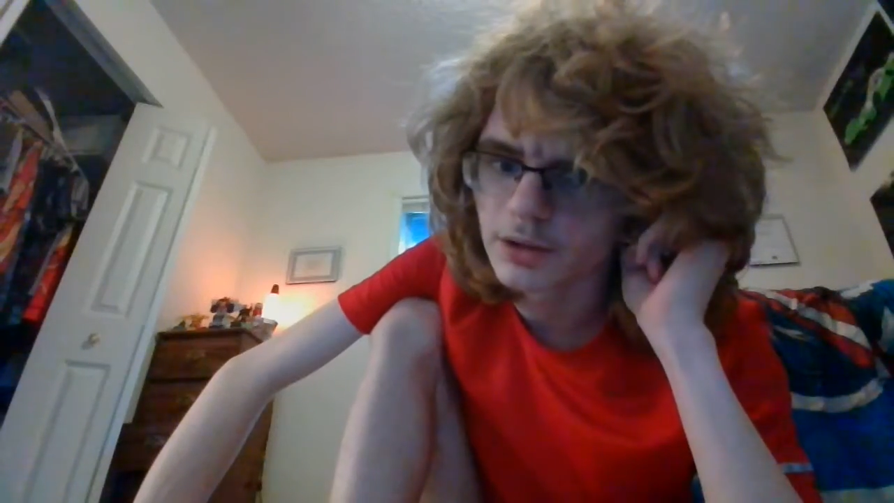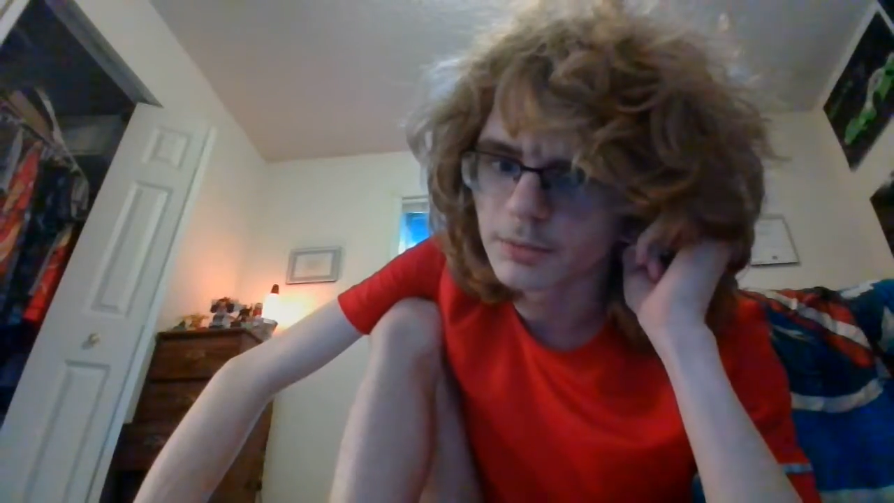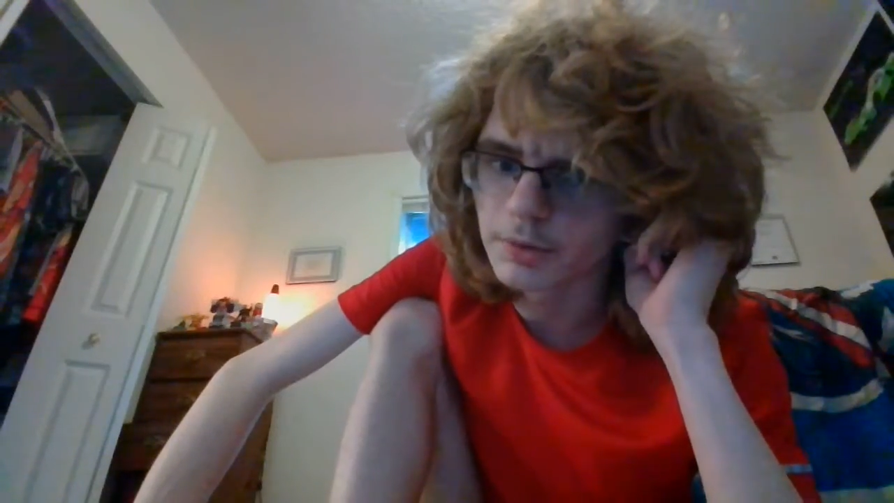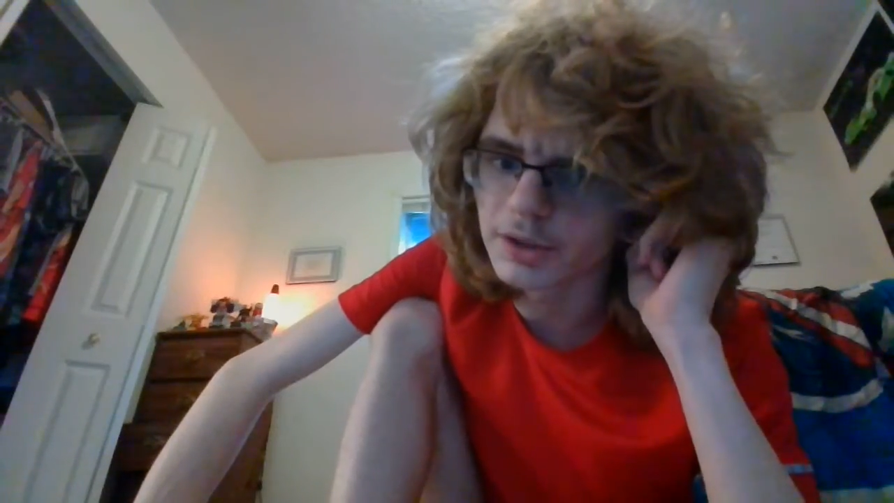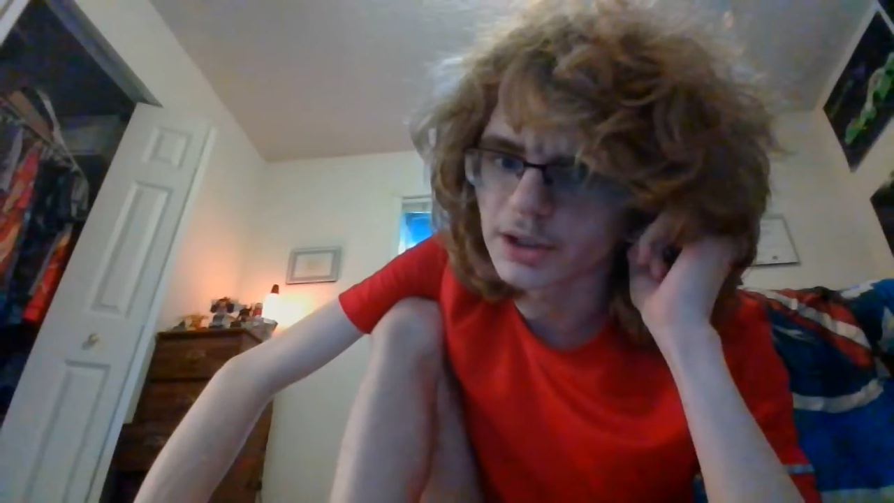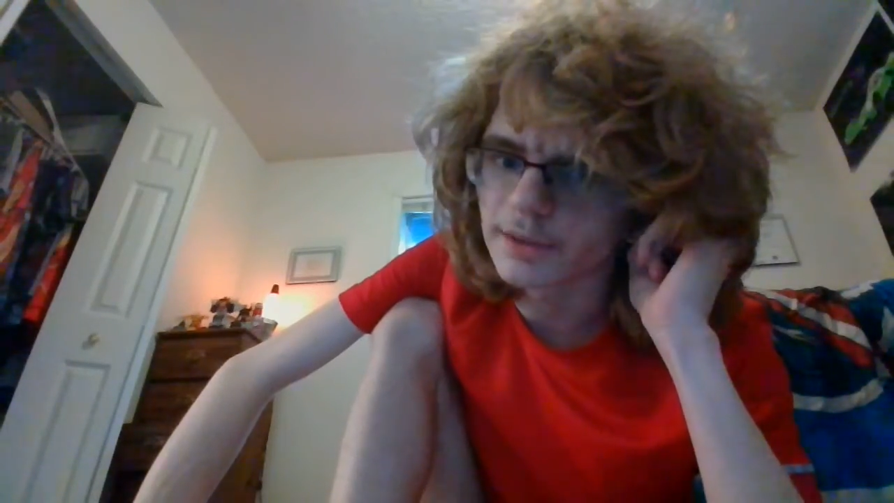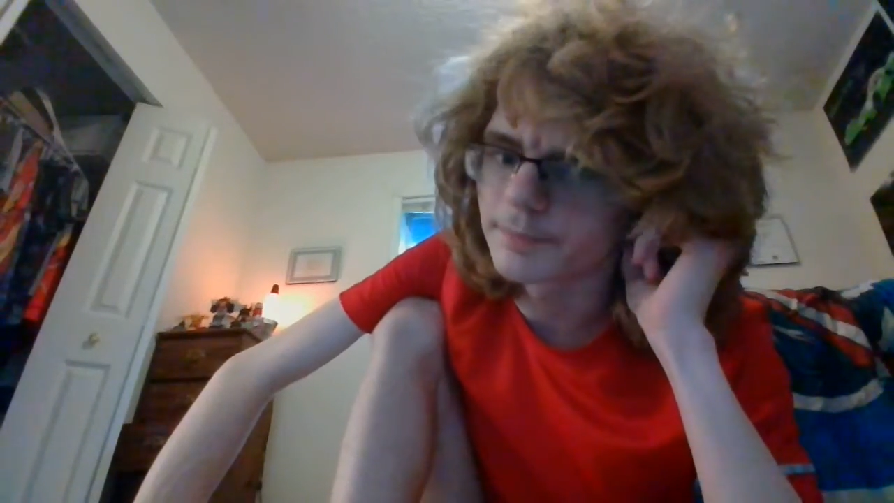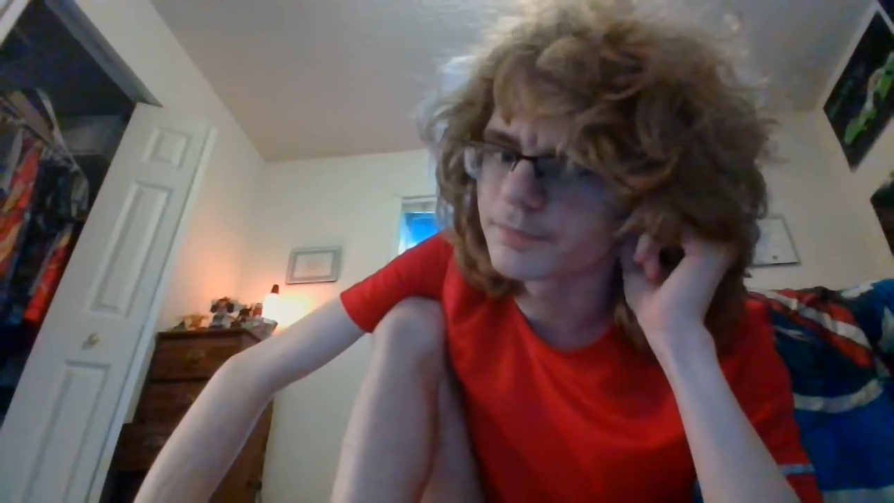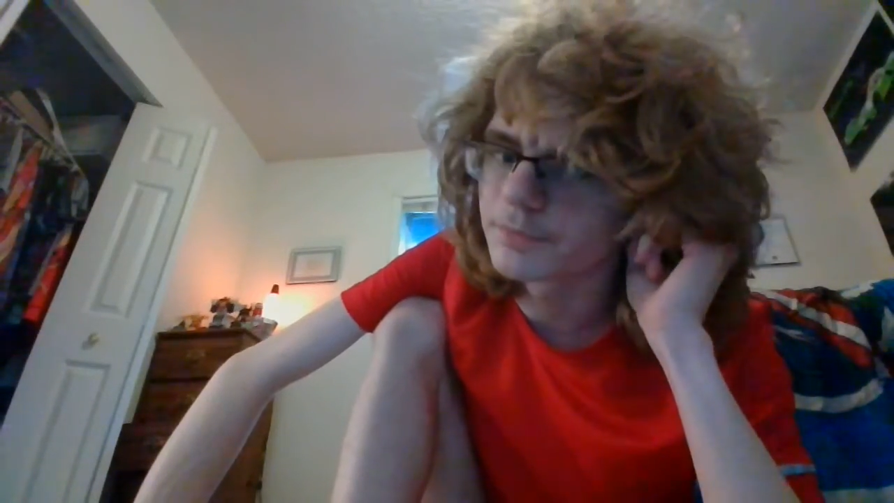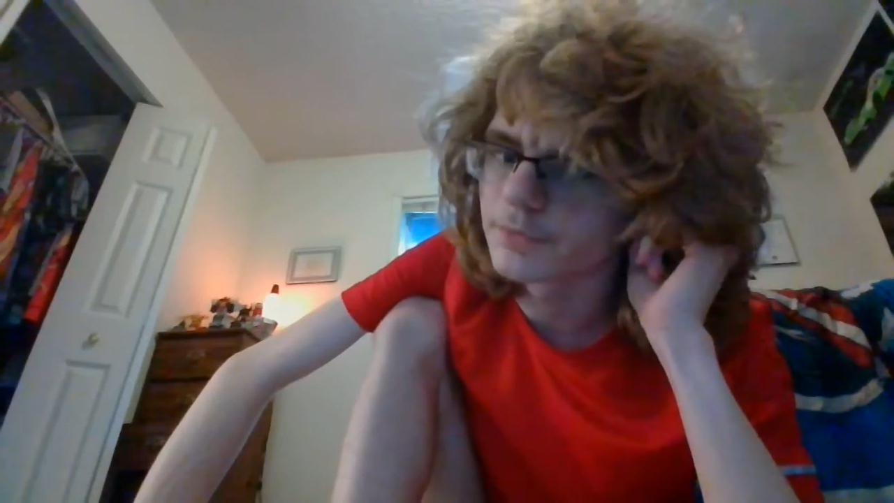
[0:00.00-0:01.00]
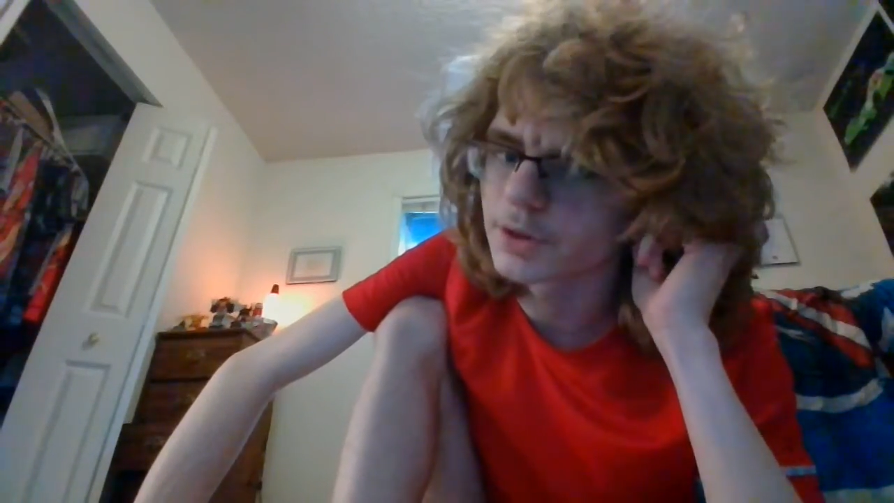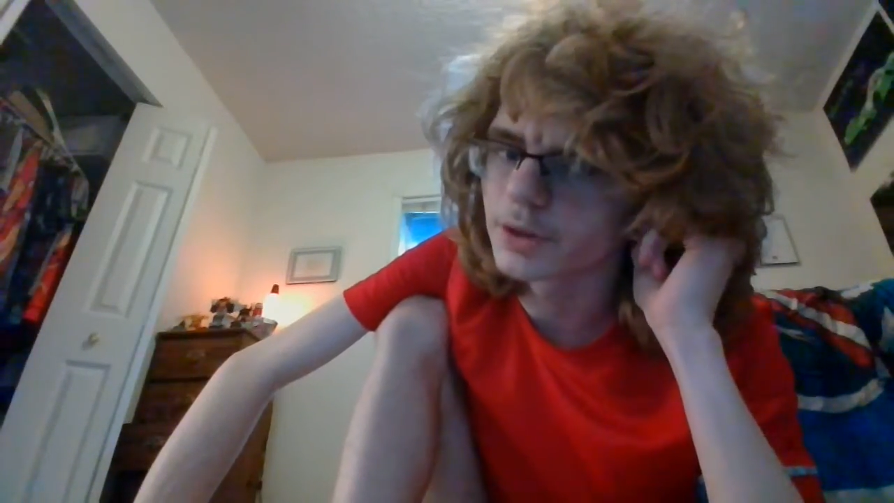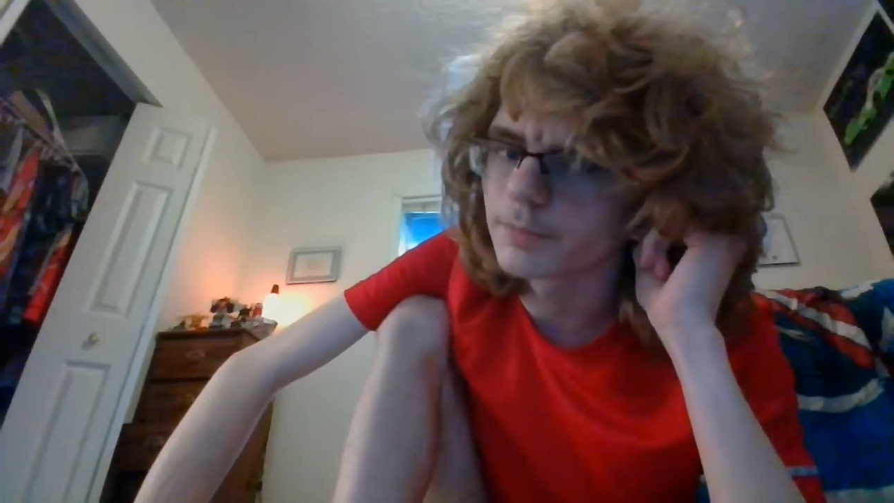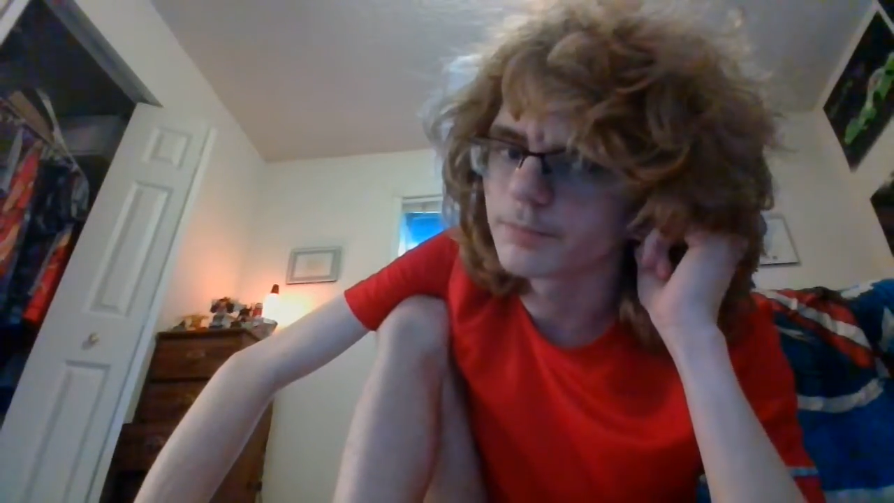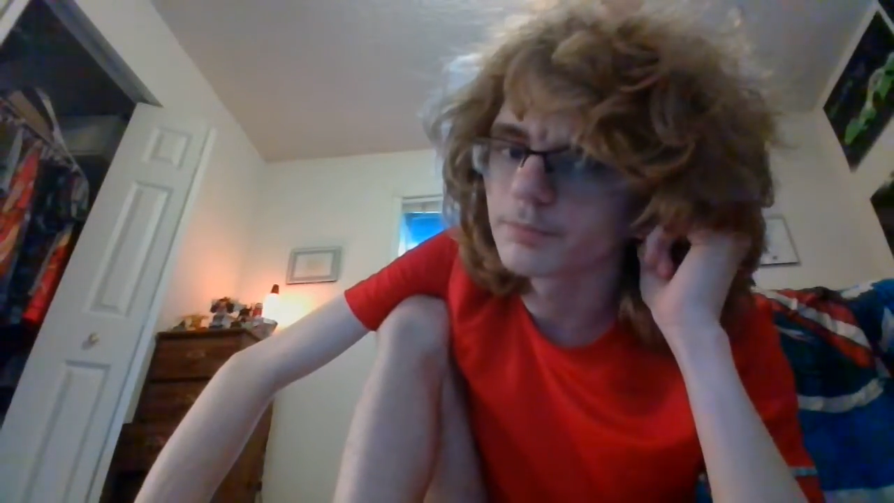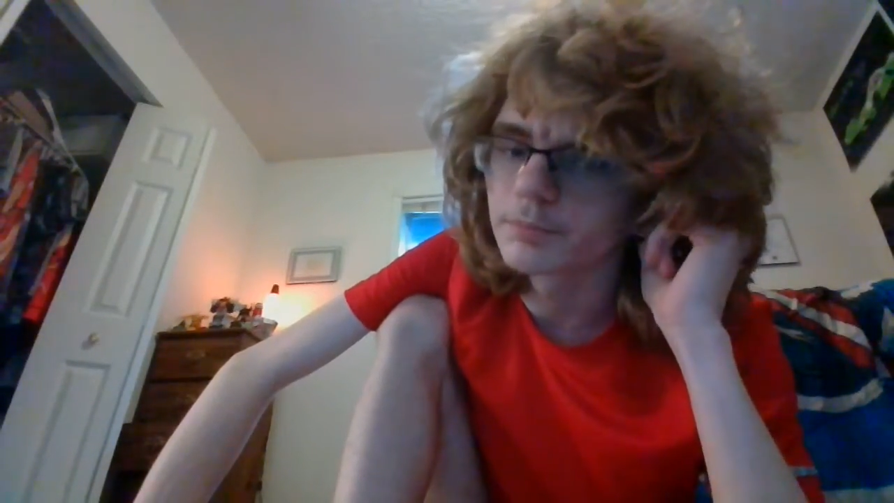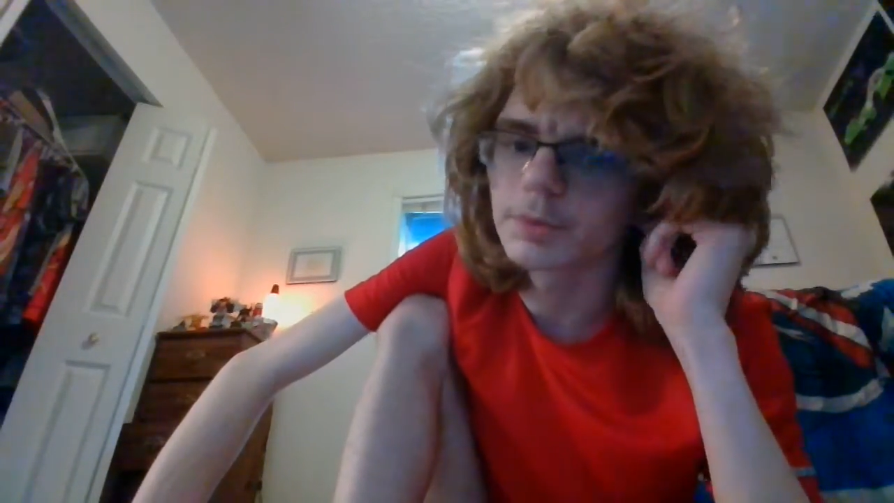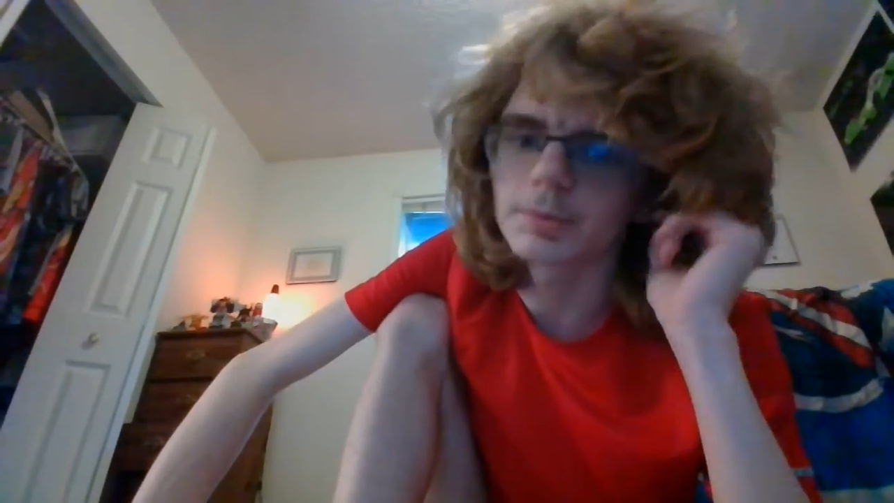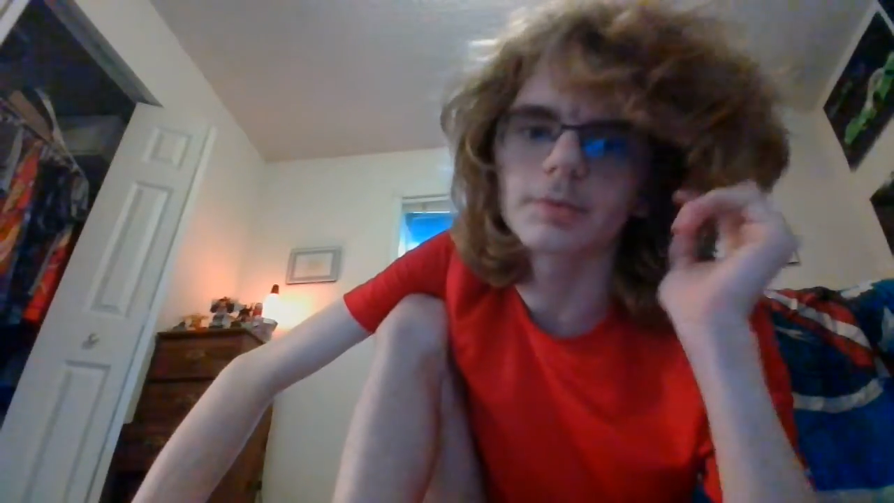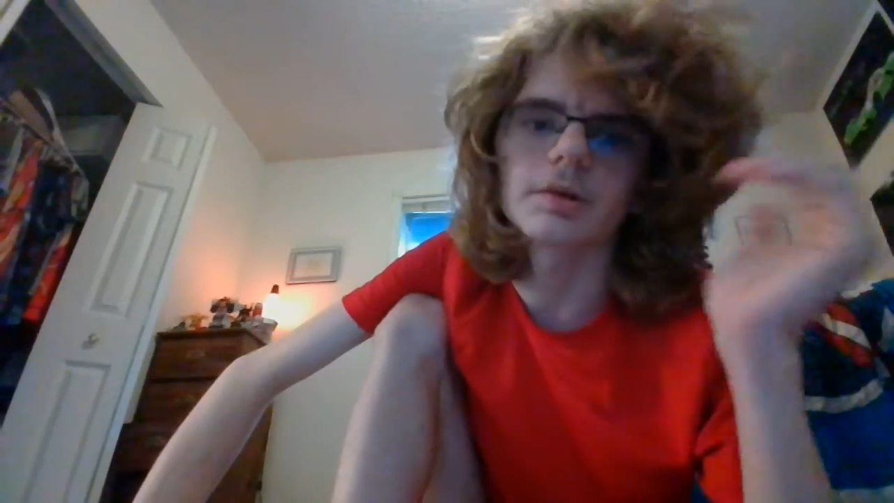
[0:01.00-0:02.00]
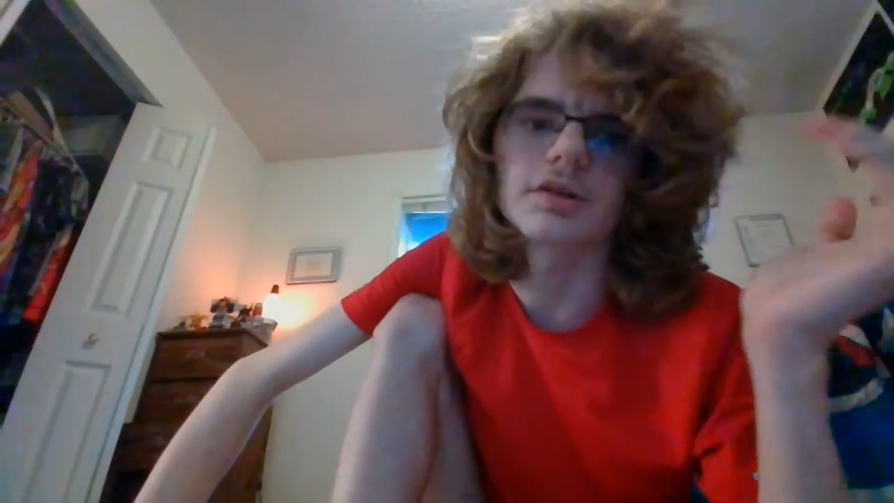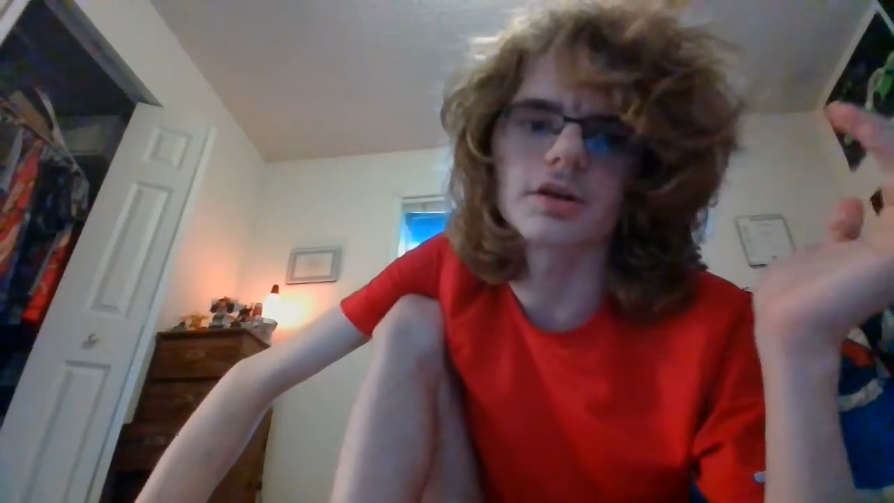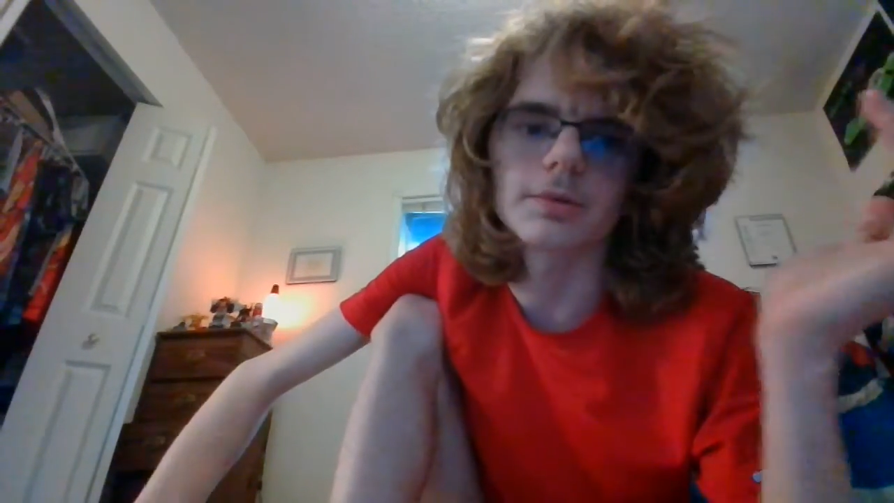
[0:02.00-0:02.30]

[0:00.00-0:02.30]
But yeah, people have been saying